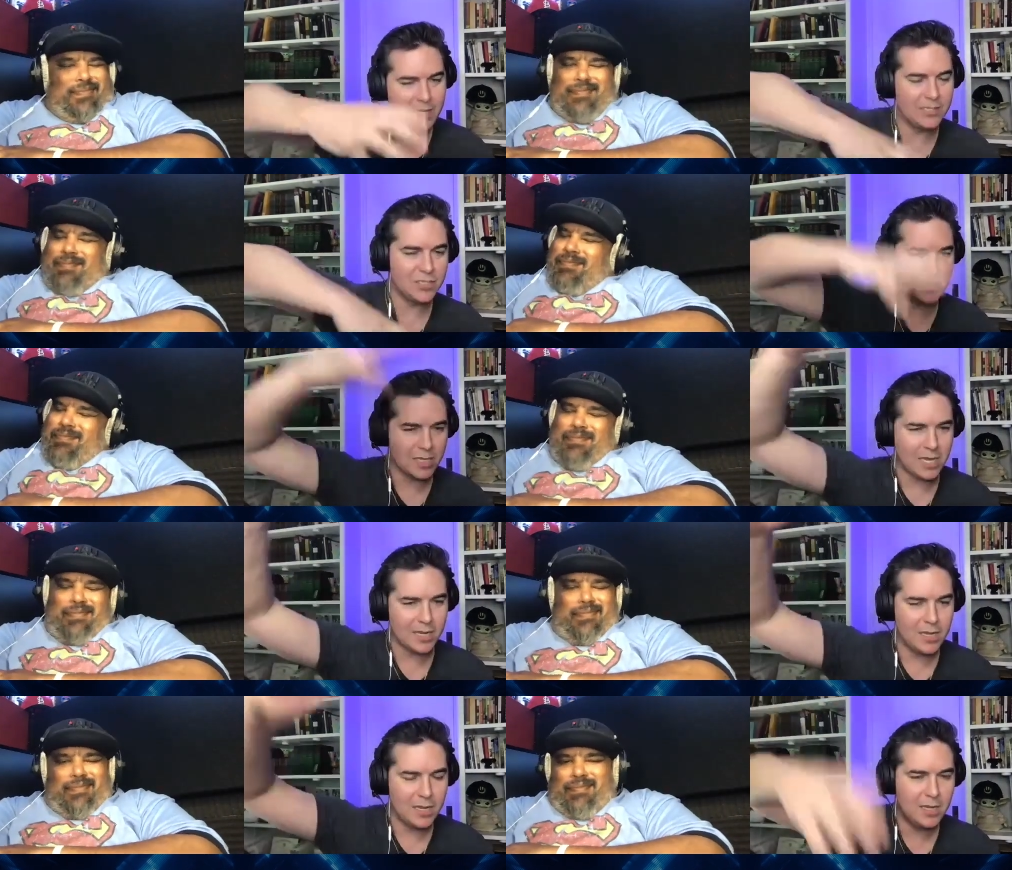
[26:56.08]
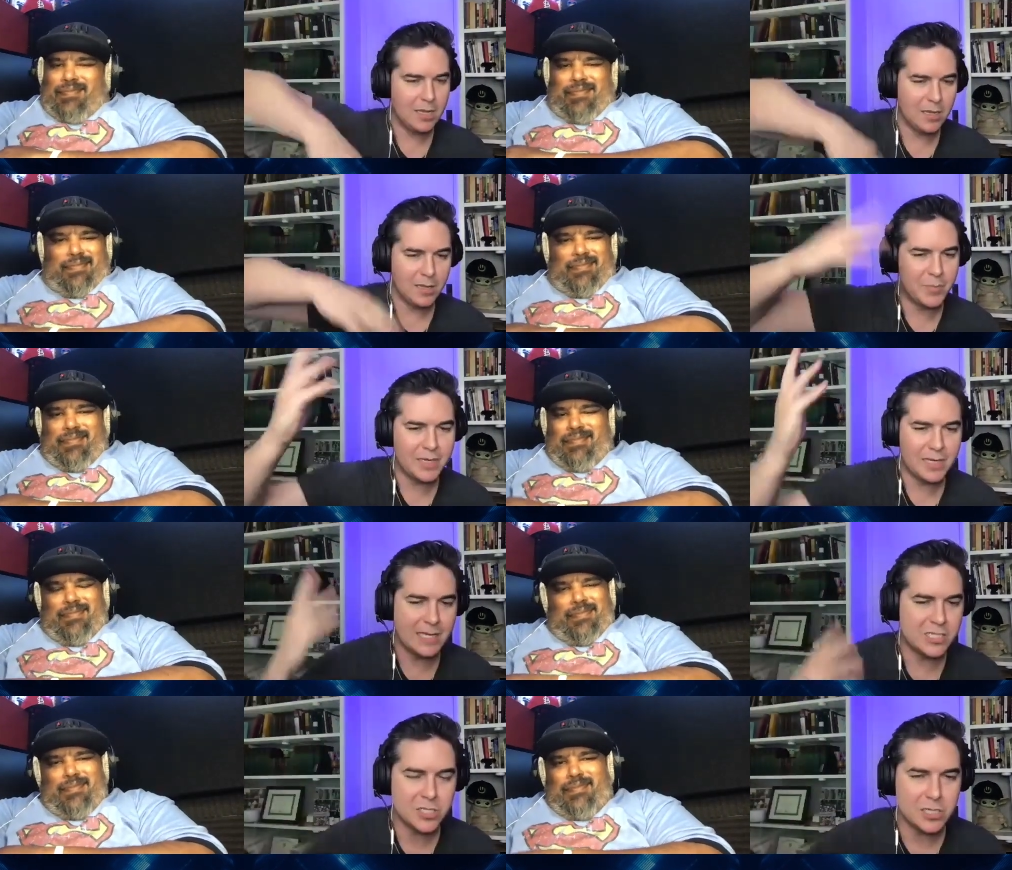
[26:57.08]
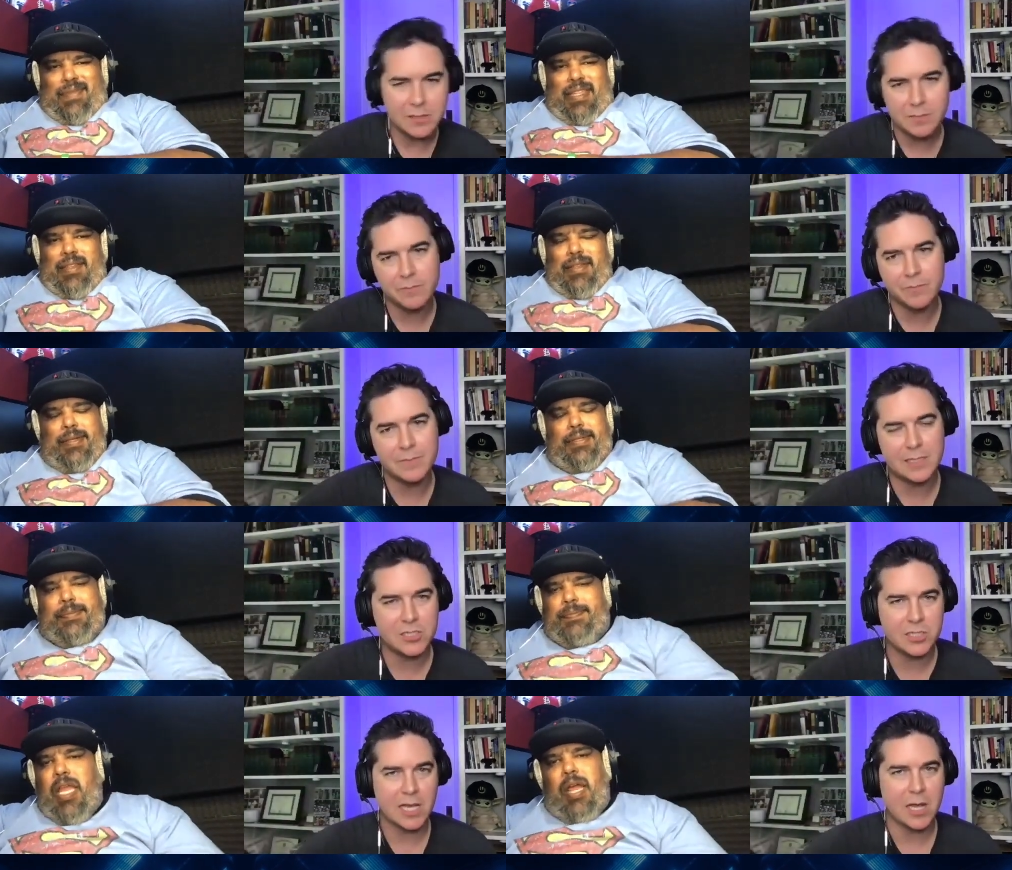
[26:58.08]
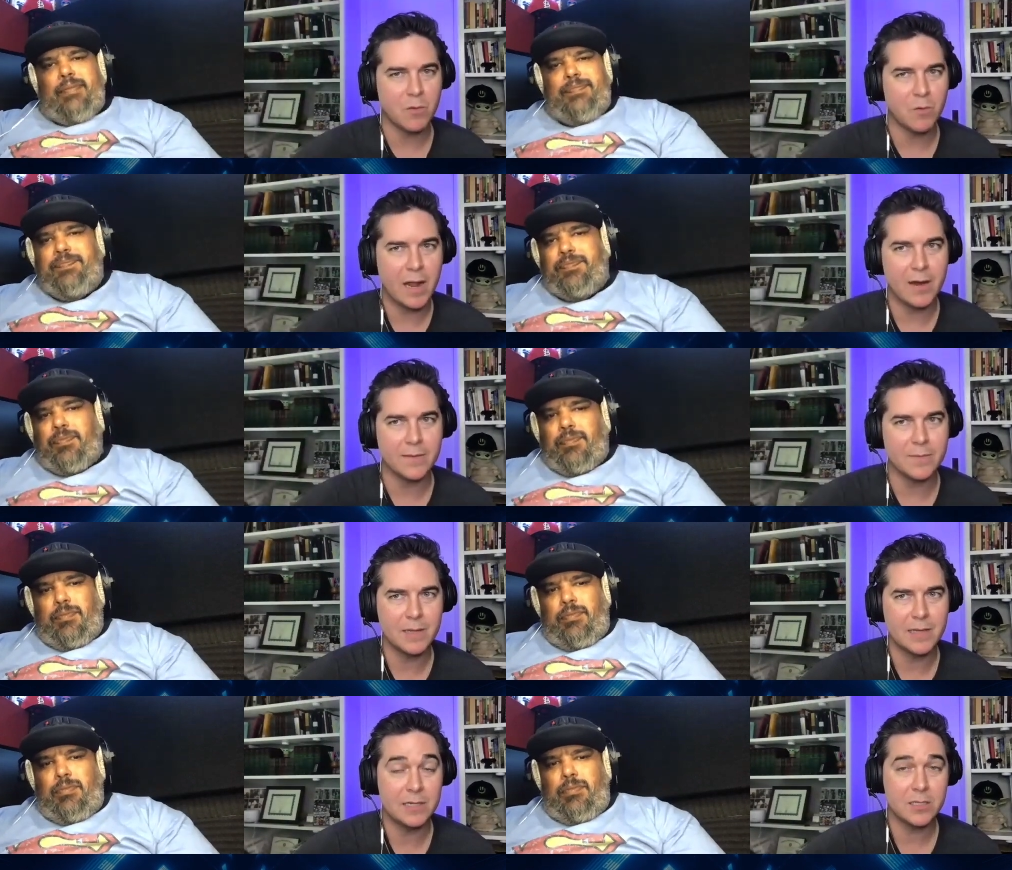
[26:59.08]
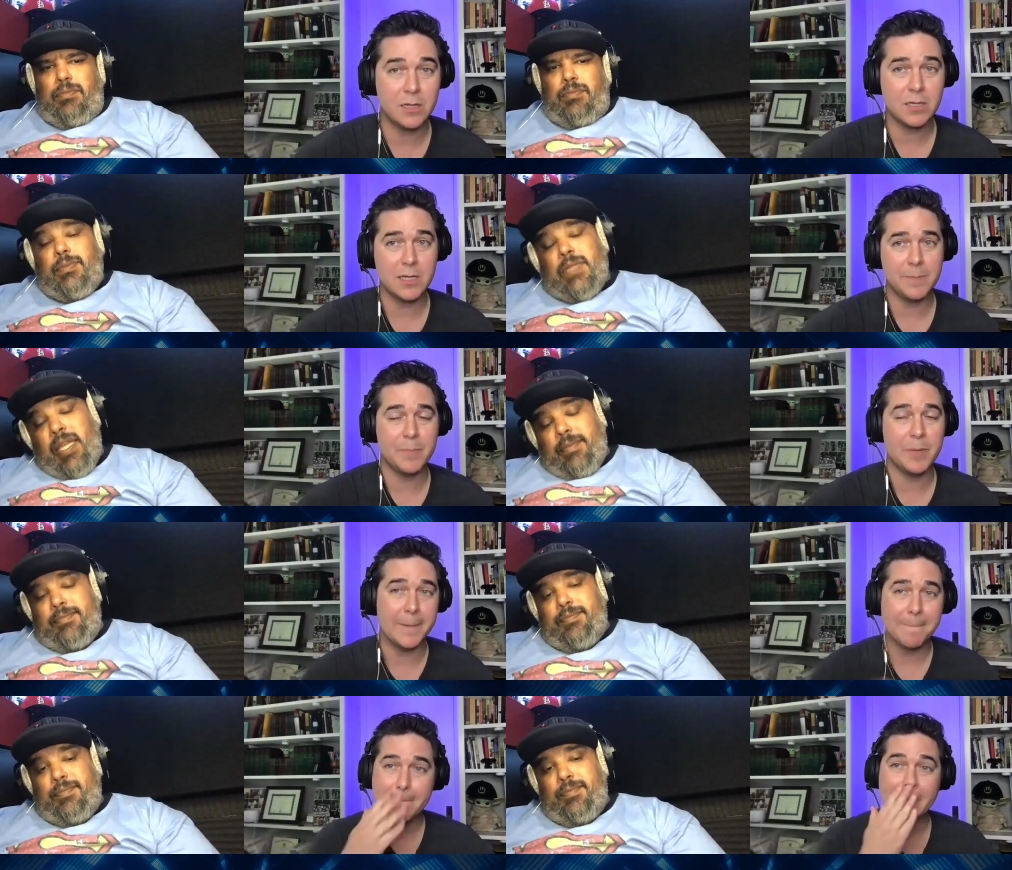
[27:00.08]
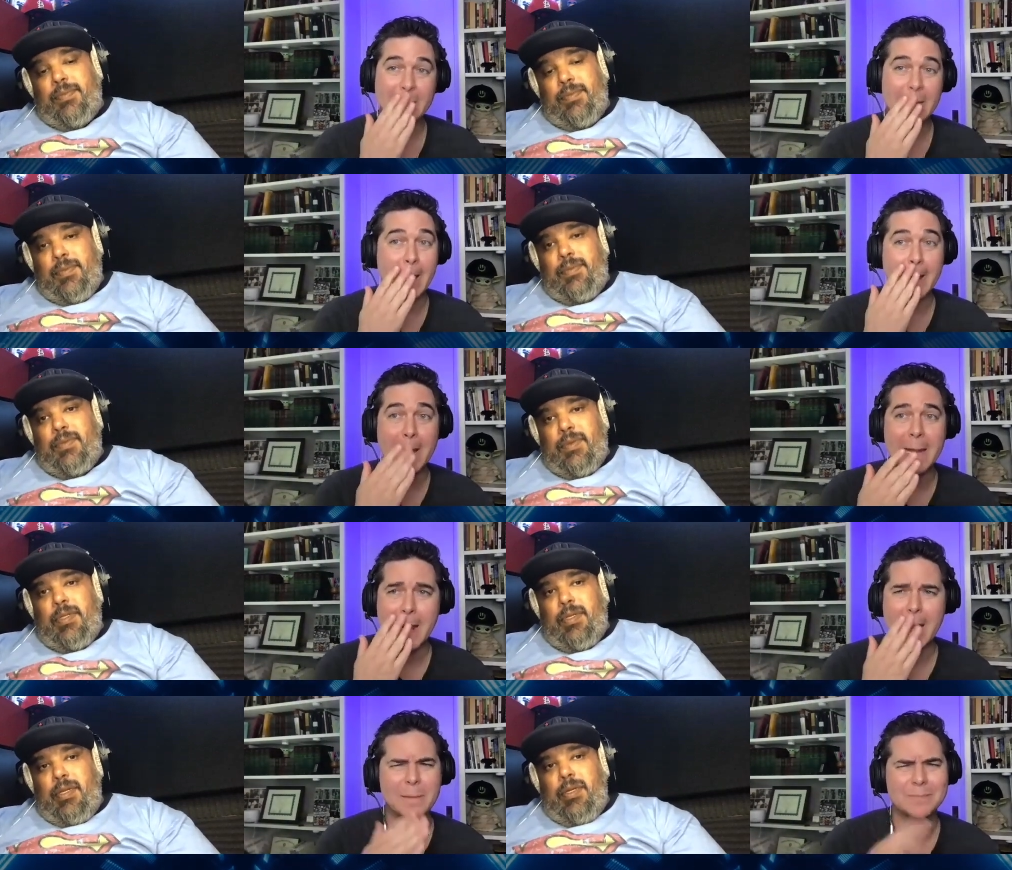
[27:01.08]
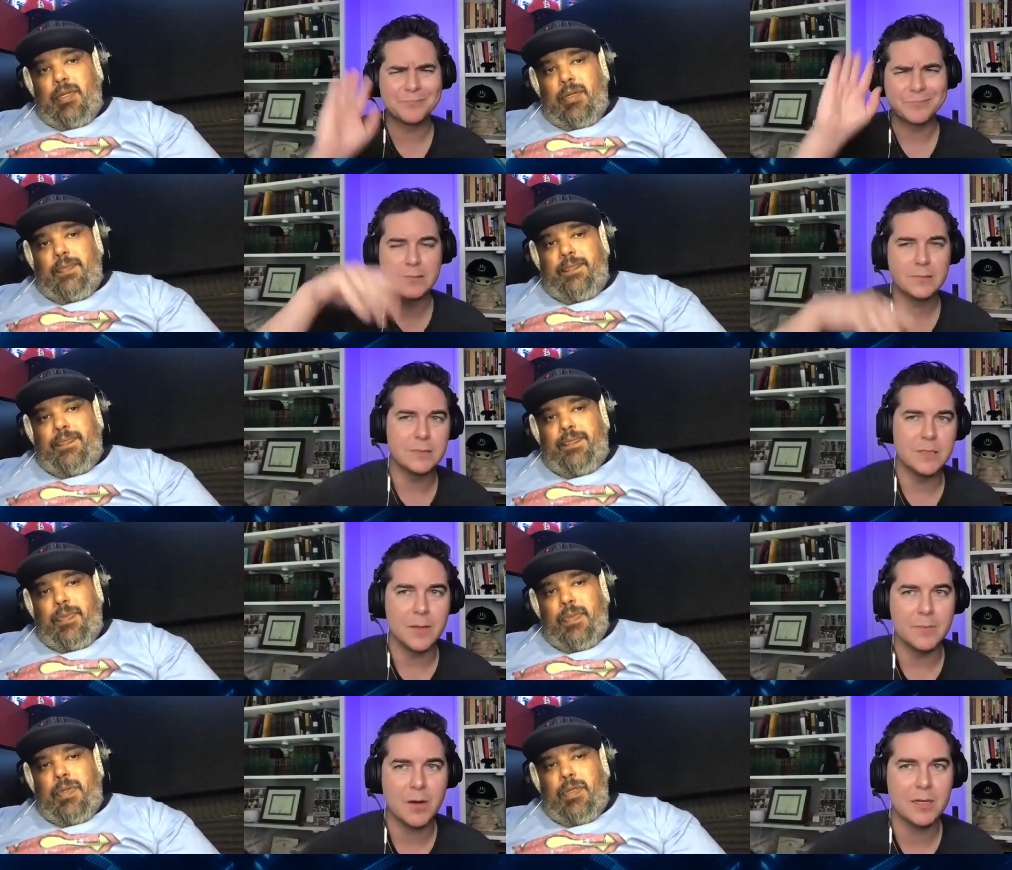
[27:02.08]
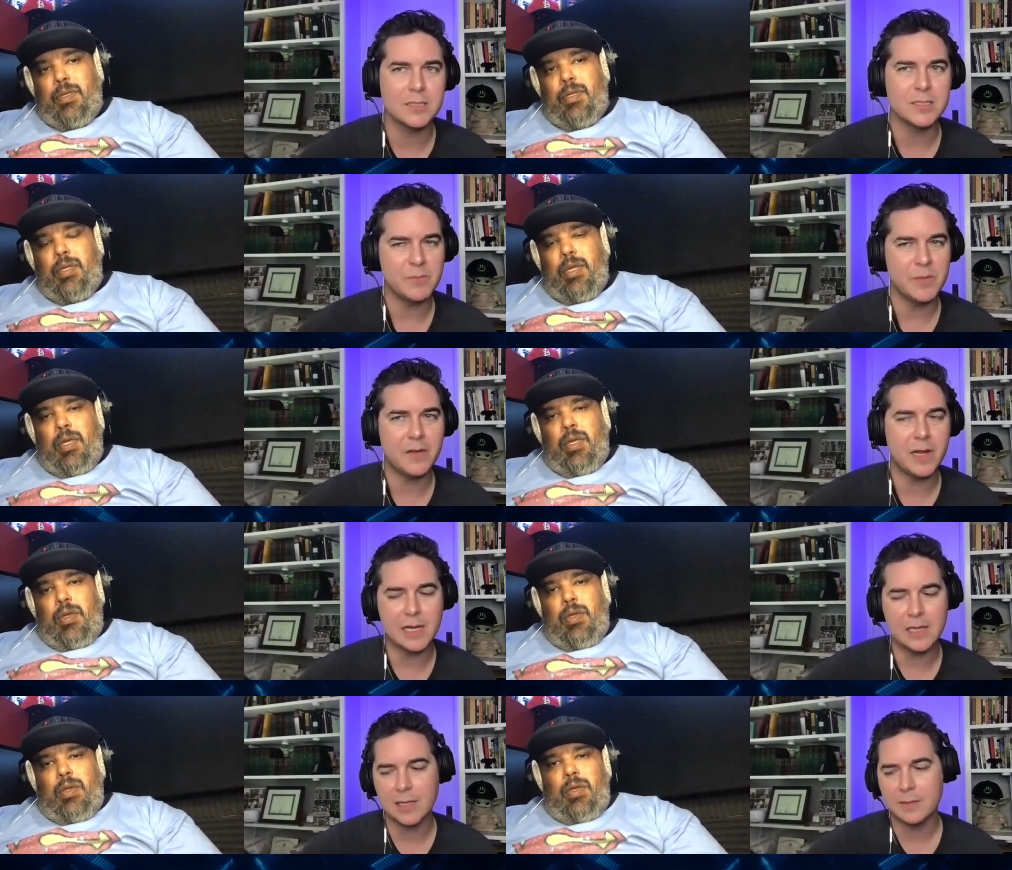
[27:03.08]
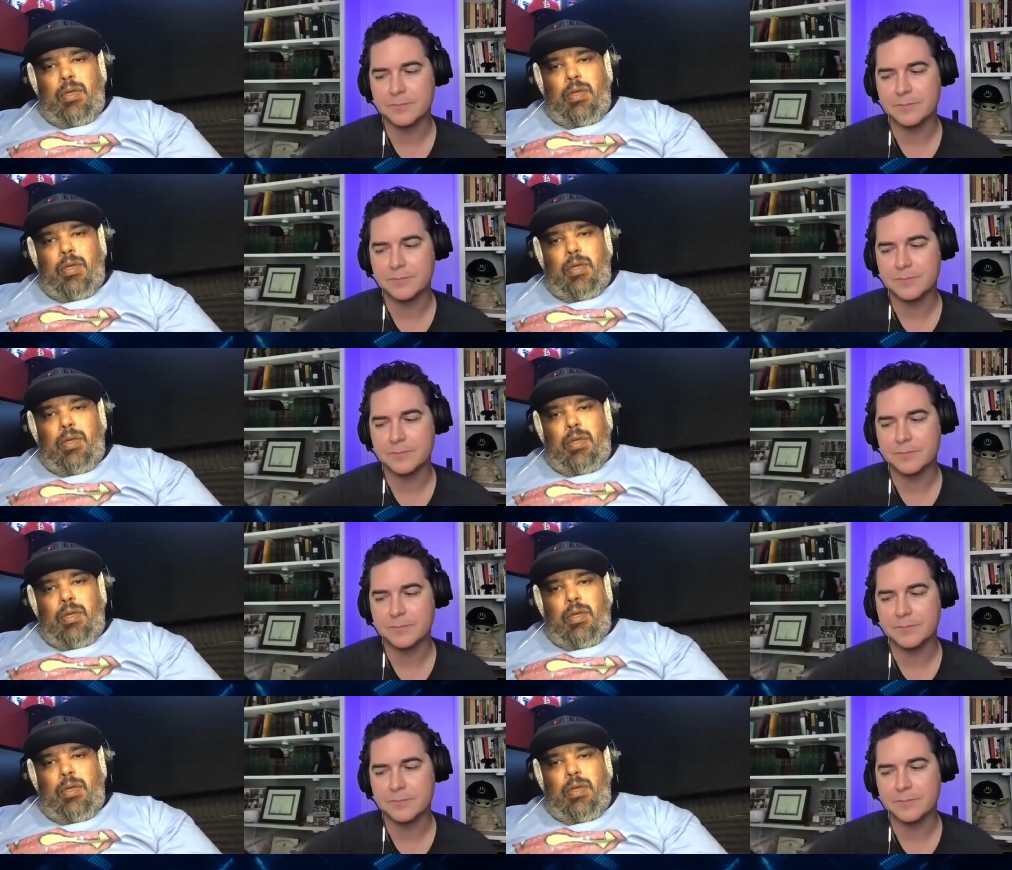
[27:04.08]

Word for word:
Speaker 1: and just like but it, it shouldn't that's just no. how we're wired and it's all good yeah. but yeah yeah yeah no marcus is gonna be fine i think